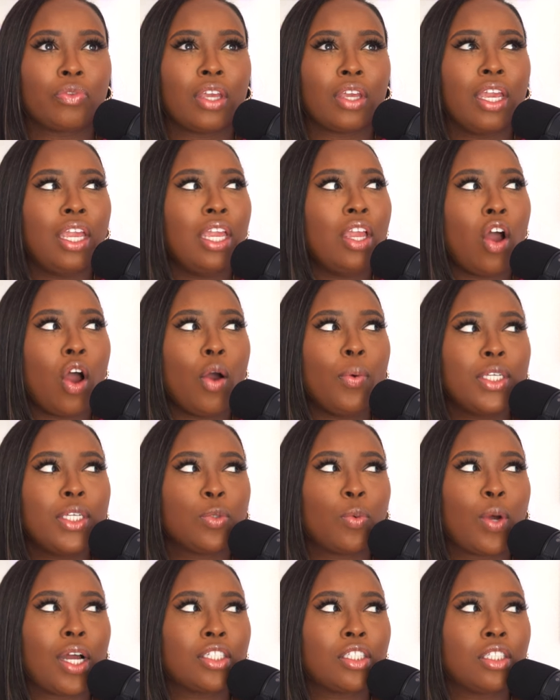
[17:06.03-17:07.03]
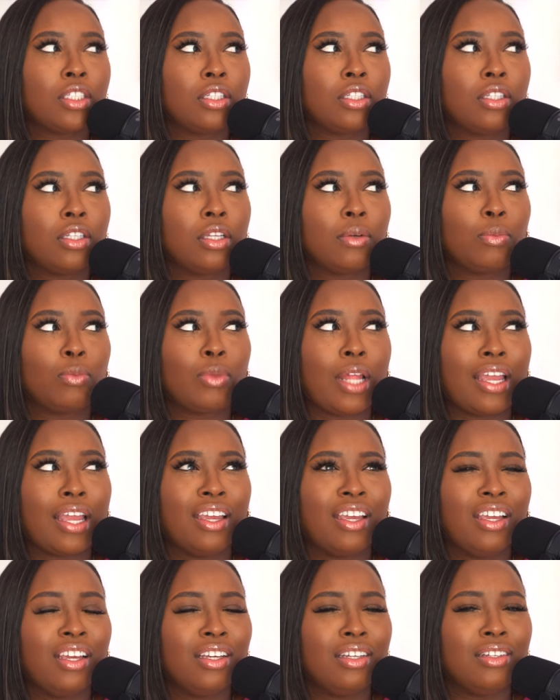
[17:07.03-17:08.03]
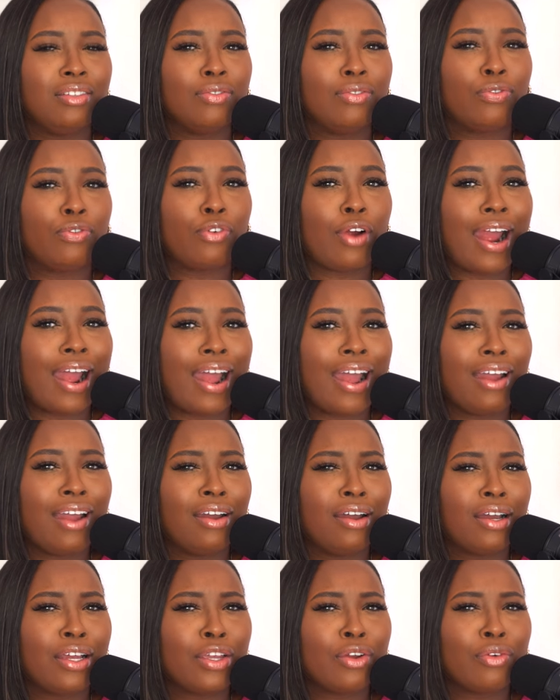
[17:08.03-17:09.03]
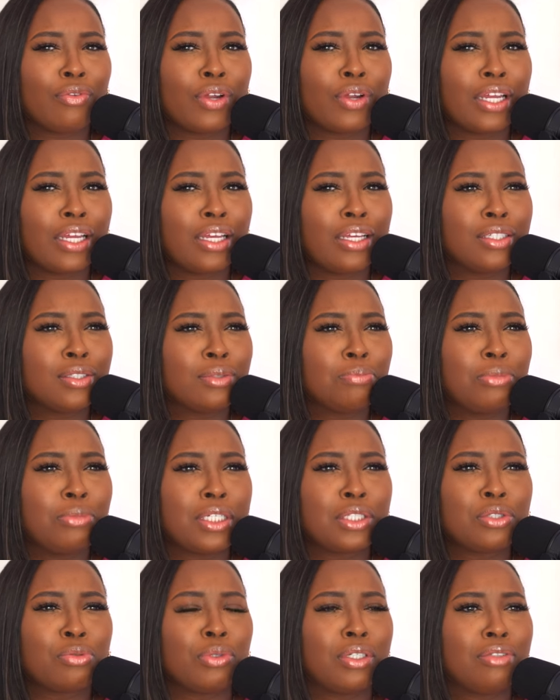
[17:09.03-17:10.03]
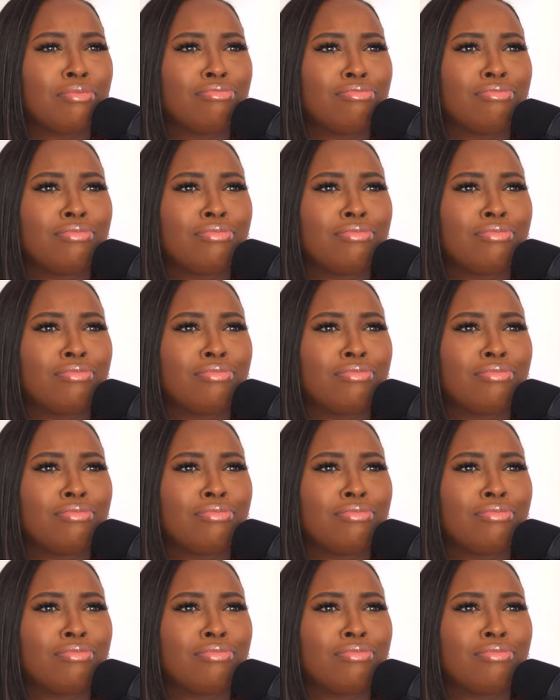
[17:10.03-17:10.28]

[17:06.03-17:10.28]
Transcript: He always watching them, like, eat fried onion rings mixed with